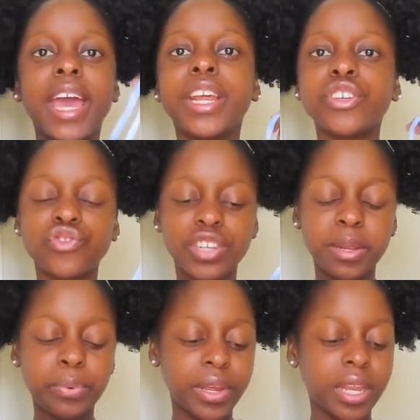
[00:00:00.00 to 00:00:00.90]
It is
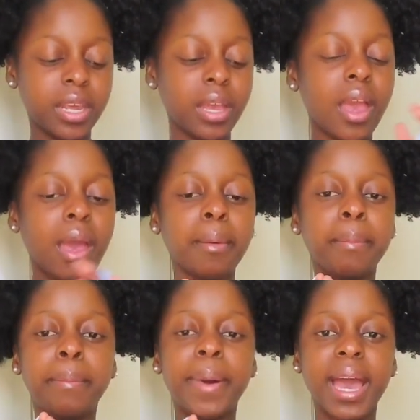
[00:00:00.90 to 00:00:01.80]
really pretty,
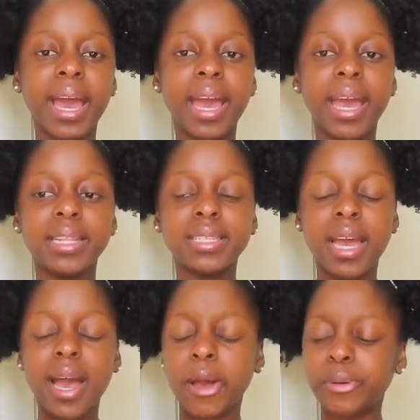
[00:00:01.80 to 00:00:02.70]
but
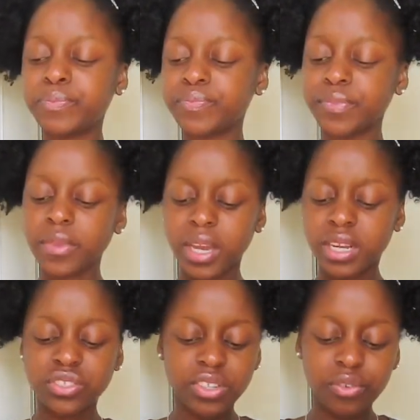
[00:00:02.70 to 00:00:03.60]
it
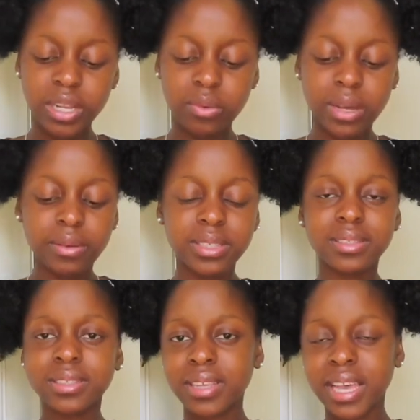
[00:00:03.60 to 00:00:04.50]
is not really what I
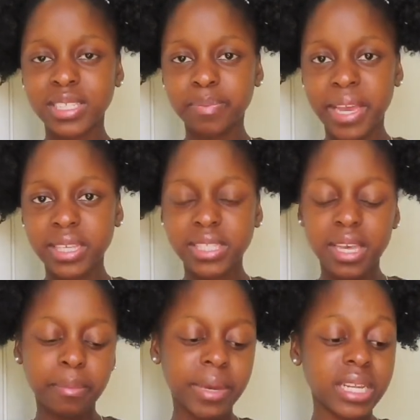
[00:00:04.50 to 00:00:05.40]
was
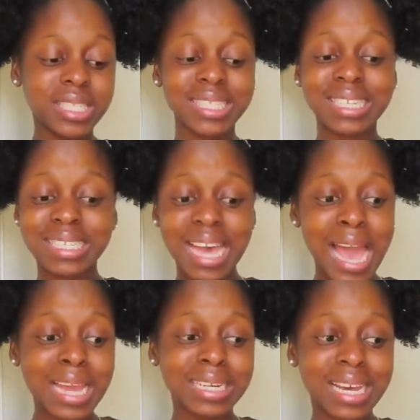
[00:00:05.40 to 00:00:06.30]
expecting, but it is a
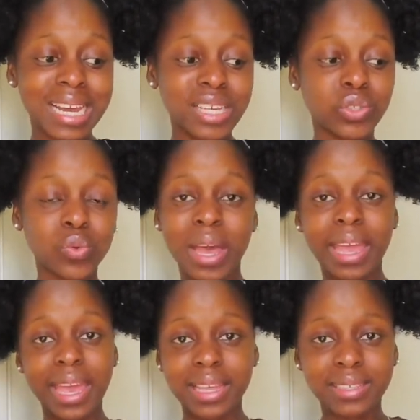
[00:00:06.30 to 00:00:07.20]
tie-dye, so I
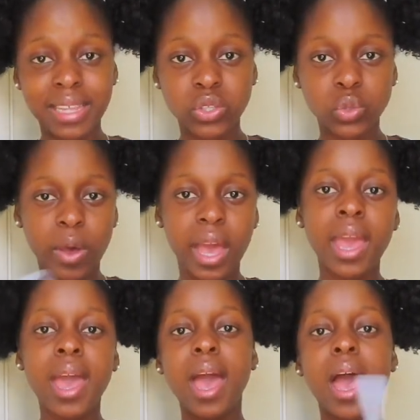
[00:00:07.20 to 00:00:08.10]
guess that's why.
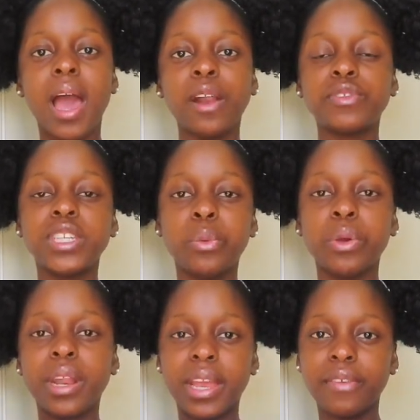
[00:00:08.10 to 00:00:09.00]
Out of 10, we're
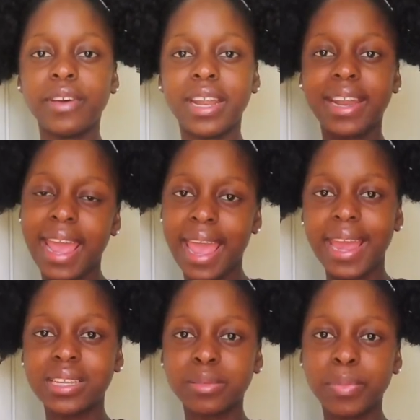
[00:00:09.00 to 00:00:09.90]
gonna give it an 8,